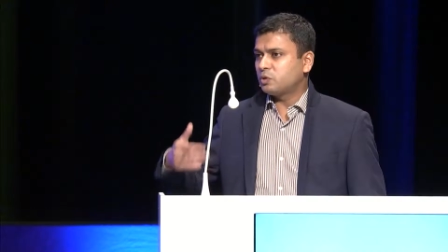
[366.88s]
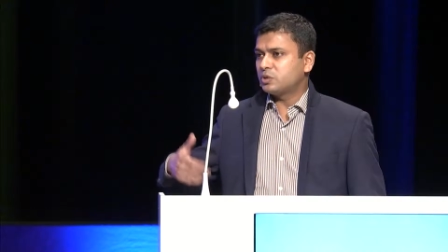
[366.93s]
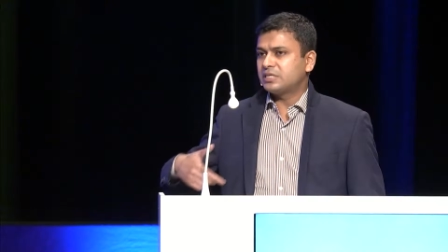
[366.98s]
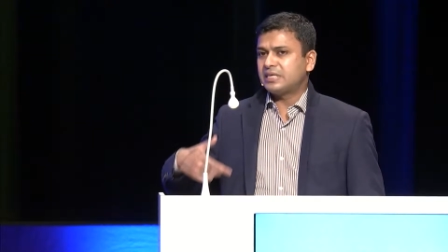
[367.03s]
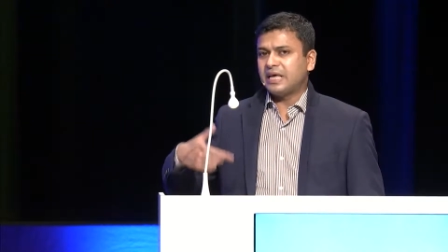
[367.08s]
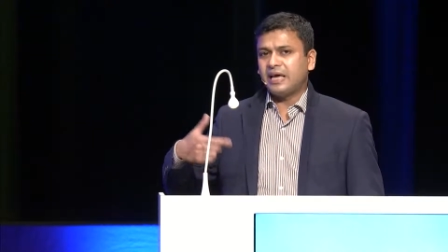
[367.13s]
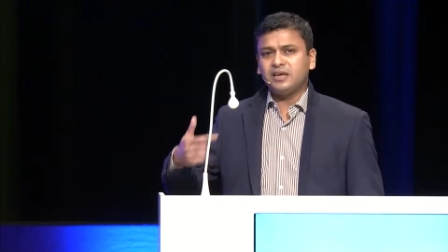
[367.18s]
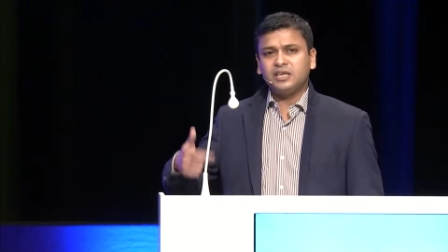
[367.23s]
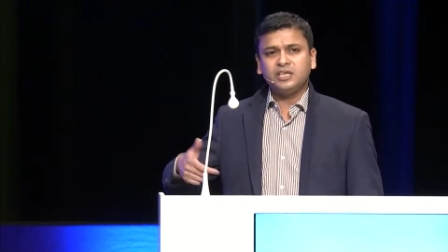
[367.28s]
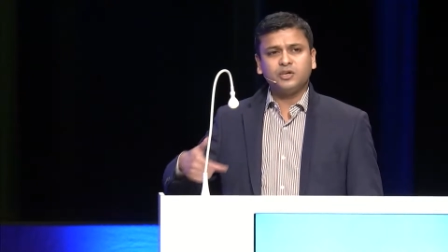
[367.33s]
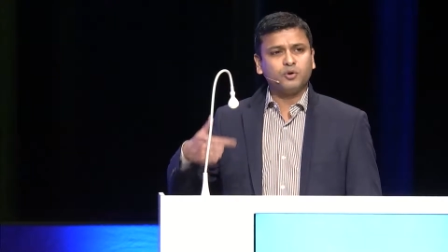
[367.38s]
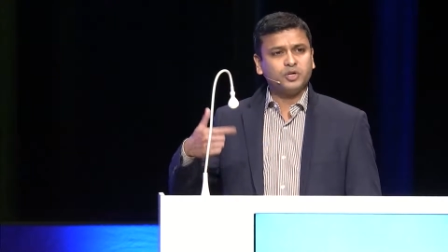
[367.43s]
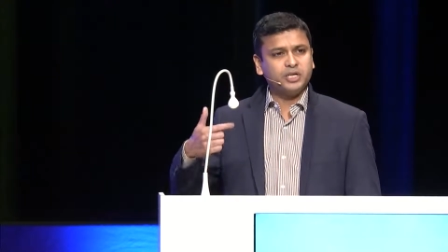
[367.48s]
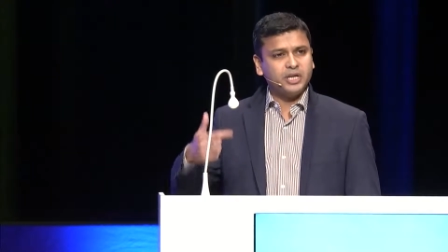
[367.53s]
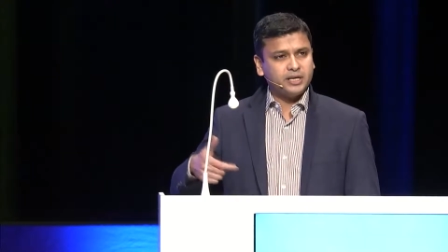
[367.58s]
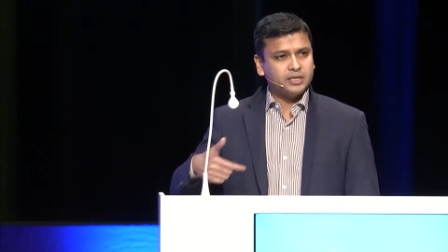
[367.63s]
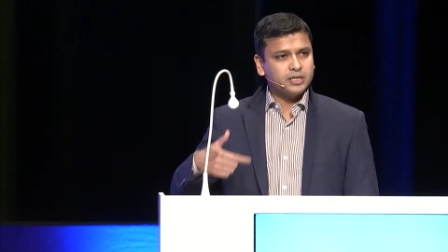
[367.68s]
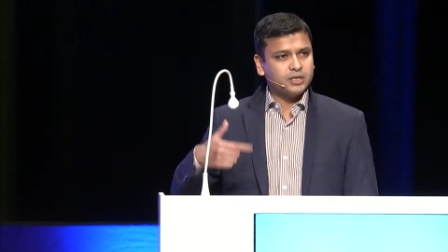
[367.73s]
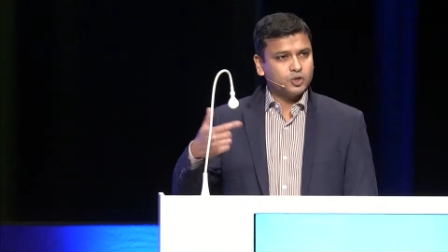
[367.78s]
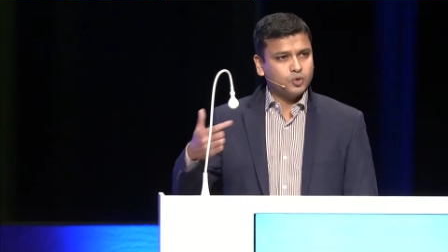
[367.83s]
to send your
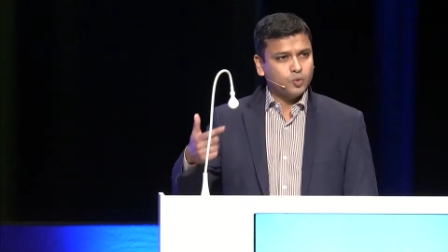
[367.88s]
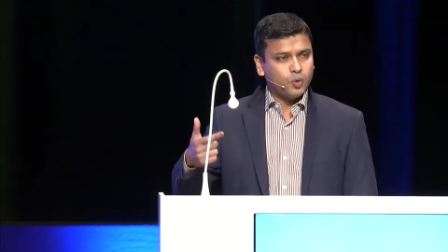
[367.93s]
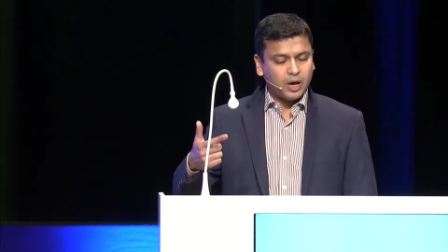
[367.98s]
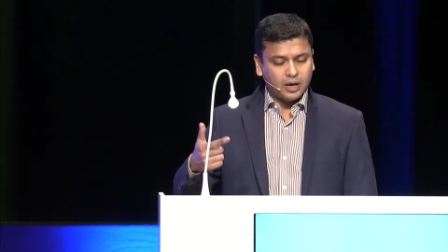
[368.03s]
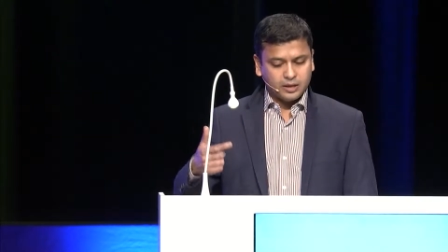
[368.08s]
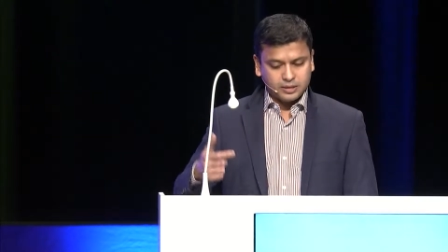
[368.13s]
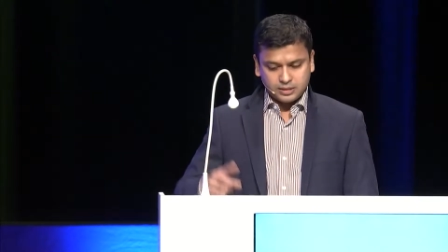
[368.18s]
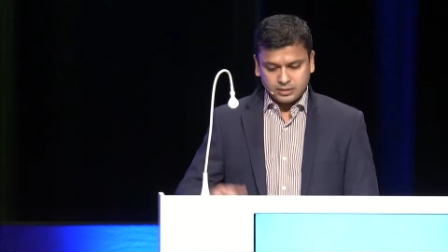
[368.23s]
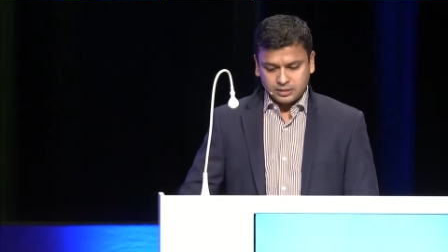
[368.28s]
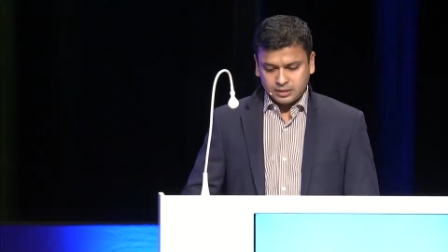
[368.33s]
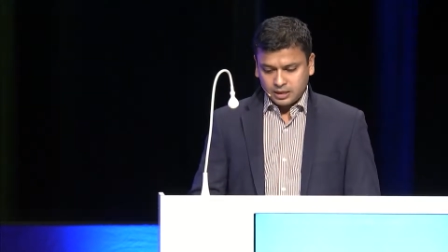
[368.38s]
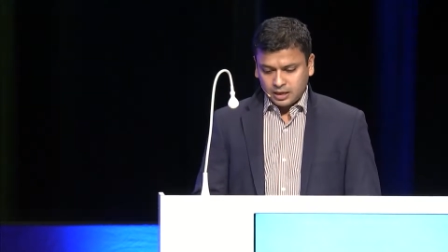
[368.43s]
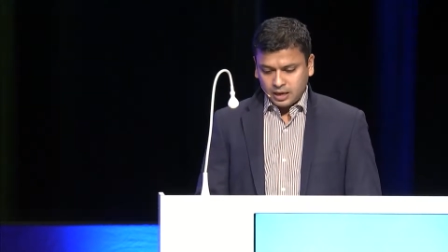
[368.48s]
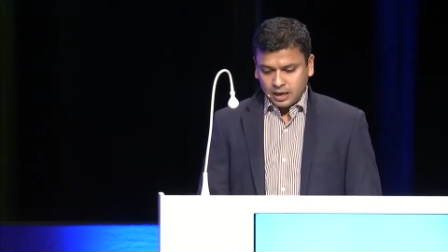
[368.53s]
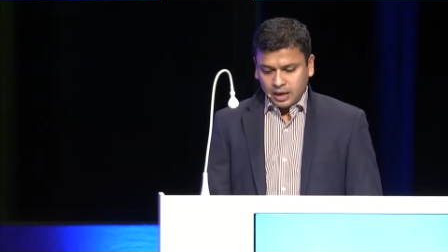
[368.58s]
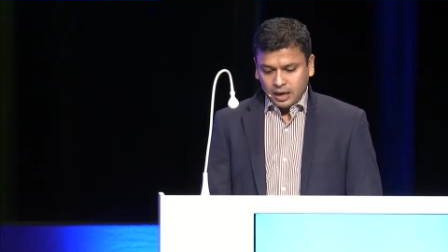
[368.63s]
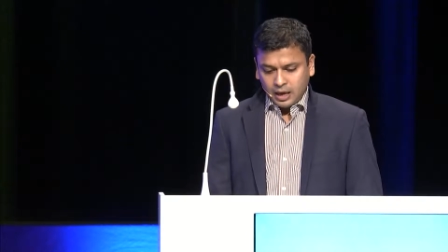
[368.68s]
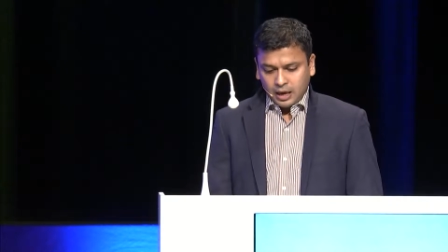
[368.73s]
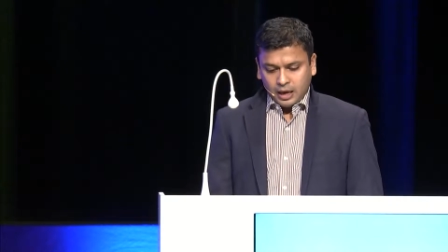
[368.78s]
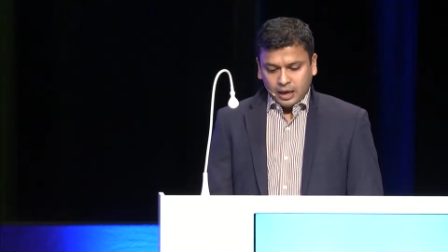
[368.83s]
data to us.
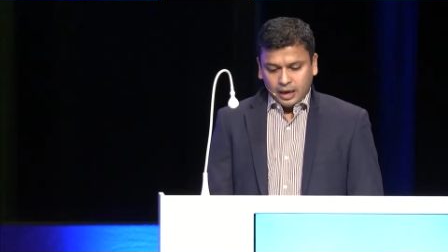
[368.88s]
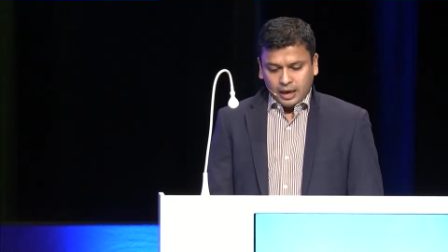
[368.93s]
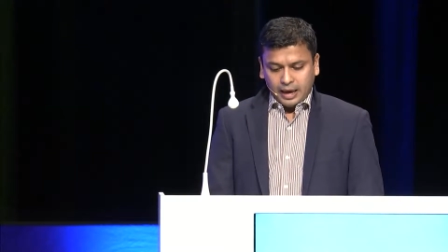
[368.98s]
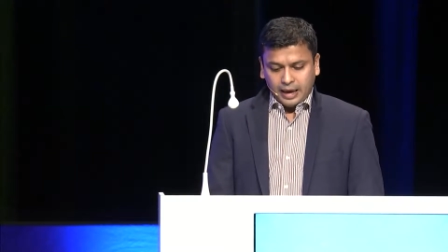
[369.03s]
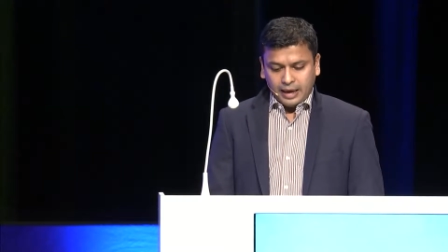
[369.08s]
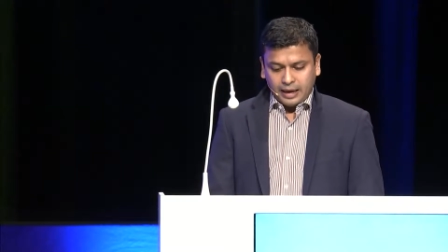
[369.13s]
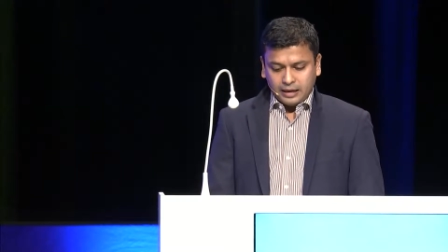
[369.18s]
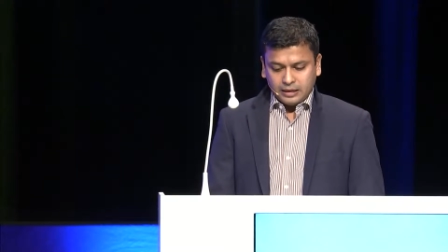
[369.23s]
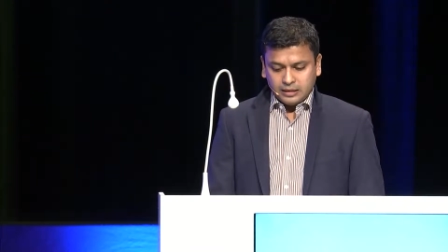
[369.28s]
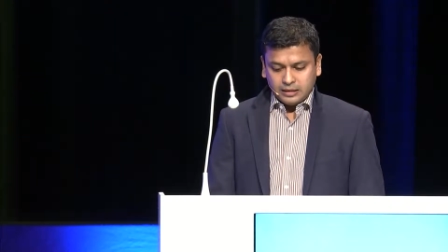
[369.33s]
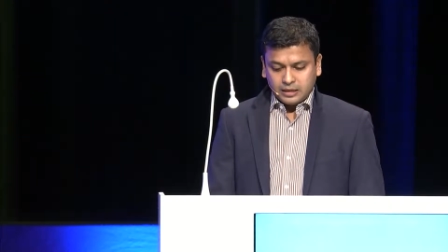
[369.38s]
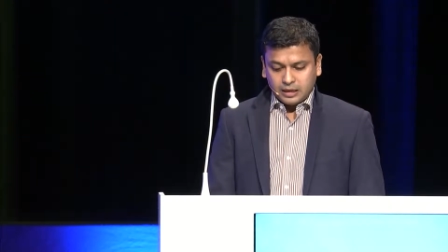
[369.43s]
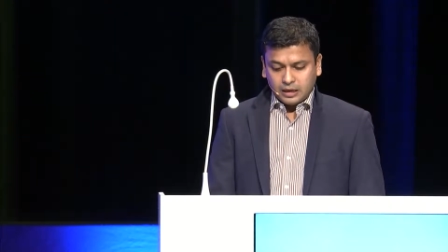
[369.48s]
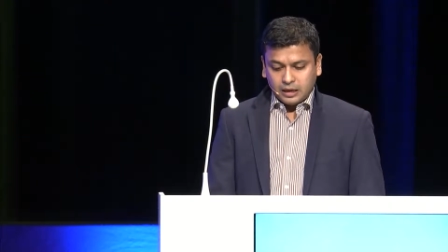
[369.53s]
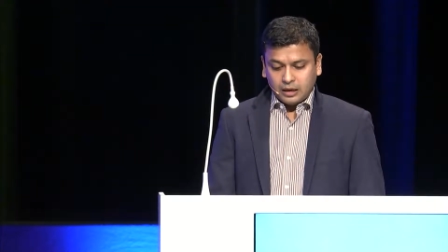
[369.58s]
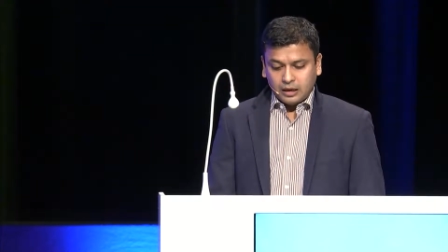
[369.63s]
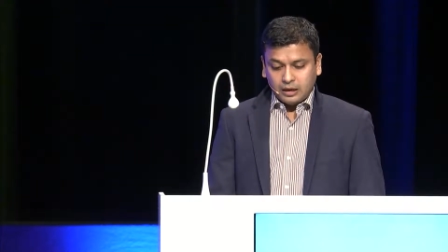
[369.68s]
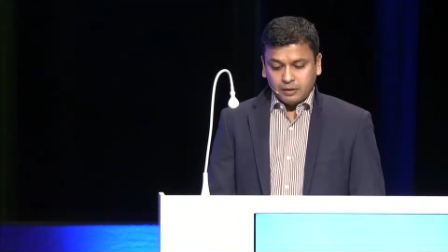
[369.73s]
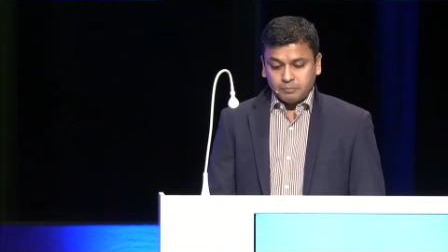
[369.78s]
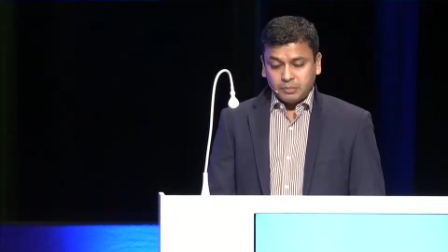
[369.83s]
And
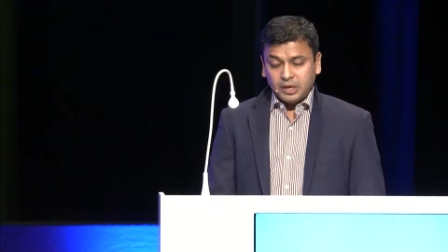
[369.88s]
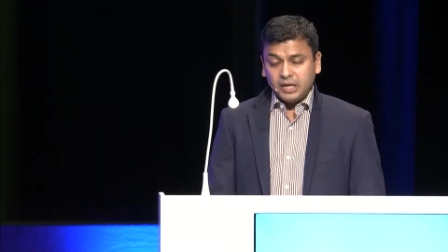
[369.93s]
uh,